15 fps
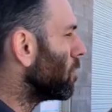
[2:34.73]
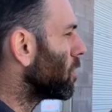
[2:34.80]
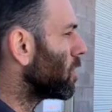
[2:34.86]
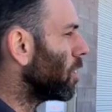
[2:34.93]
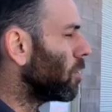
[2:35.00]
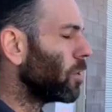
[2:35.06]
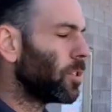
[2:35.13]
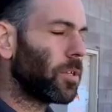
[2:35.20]

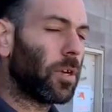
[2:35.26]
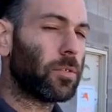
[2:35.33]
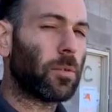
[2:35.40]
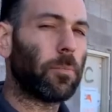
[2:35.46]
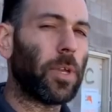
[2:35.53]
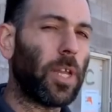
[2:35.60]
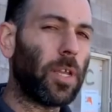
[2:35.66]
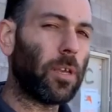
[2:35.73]
So we chose
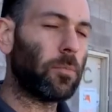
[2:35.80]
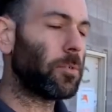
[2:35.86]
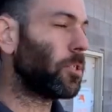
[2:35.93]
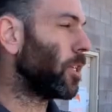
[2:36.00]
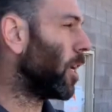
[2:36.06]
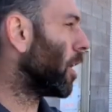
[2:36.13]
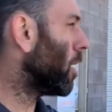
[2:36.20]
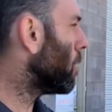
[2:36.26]
a medium
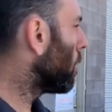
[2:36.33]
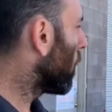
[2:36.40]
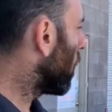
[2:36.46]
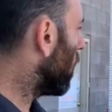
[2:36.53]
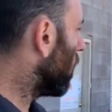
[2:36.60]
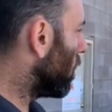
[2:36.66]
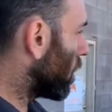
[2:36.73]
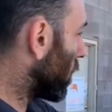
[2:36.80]
shade.
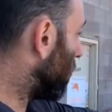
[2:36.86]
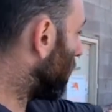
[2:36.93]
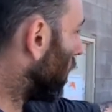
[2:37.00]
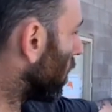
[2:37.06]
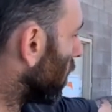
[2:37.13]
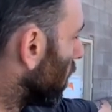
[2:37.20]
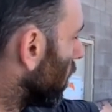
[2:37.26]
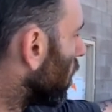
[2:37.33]
You can
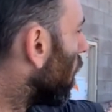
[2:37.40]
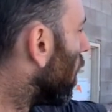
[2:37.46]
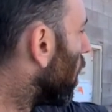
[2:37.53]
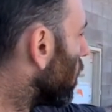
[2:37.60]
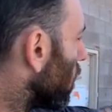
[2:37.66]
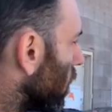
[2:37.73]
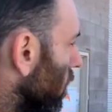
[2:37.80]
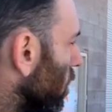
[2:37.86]
tell that
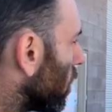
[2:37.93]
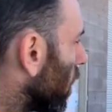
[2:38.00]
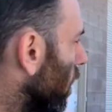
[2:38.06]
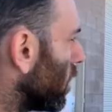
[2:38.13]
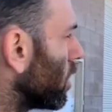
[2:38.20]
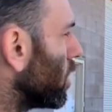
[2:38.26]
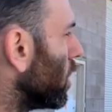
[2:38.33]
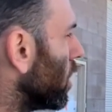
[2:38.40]
you can still
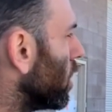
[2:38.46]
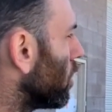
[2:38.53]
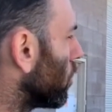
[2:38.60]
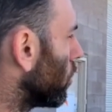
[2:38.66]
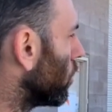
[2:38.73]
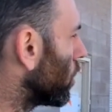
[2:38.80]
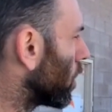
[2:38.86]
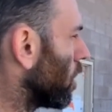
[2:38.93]
kind of see in
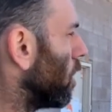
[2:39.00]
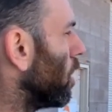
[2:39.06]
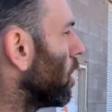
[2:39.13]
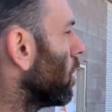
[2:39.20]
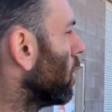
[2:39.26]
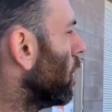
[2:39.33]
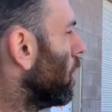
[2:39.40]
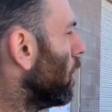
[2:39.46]
through the car.